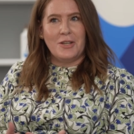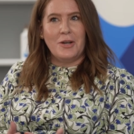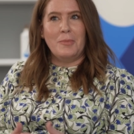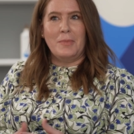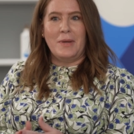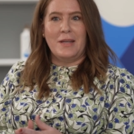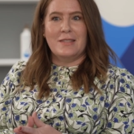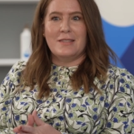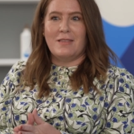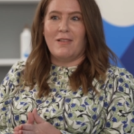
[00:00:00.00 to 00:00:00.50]
so
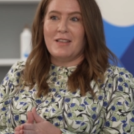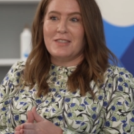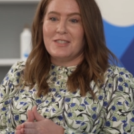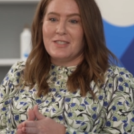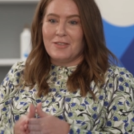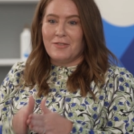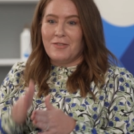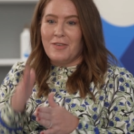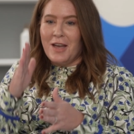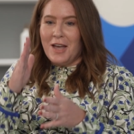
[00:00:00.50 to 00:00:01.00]
means
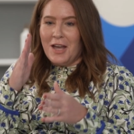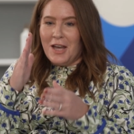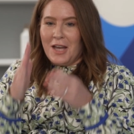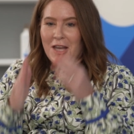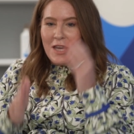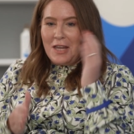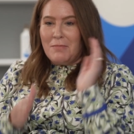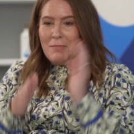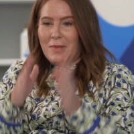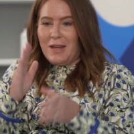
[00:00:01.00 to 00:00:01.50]
lots of
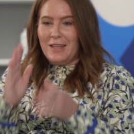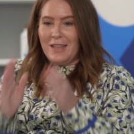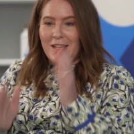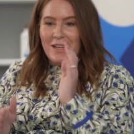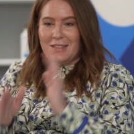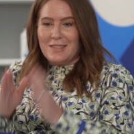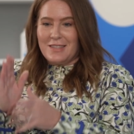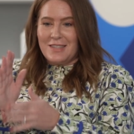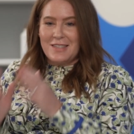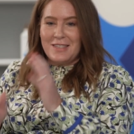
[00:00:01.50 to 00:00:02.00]

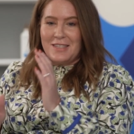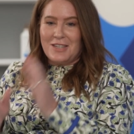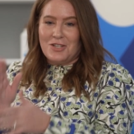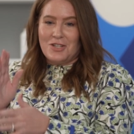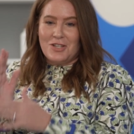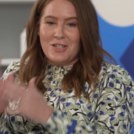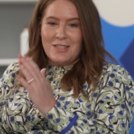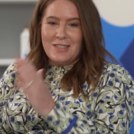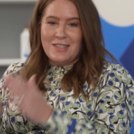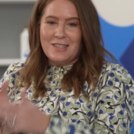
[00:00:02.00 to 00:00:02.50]
immediate
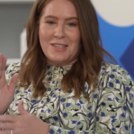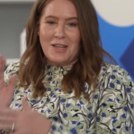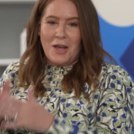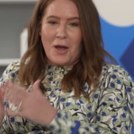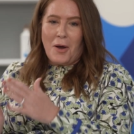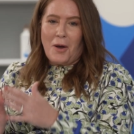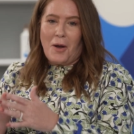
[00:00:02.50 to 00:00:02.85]
decisions